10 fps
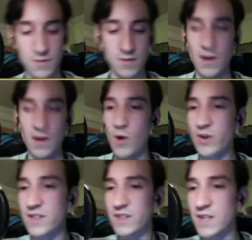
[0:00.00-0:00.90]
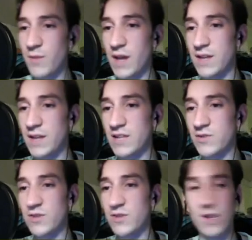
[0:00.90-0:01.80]
Welcome to the team, man. Thanks for the
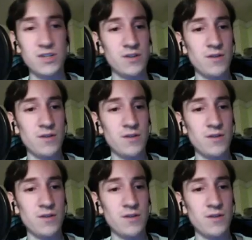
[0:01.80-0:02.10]
donation.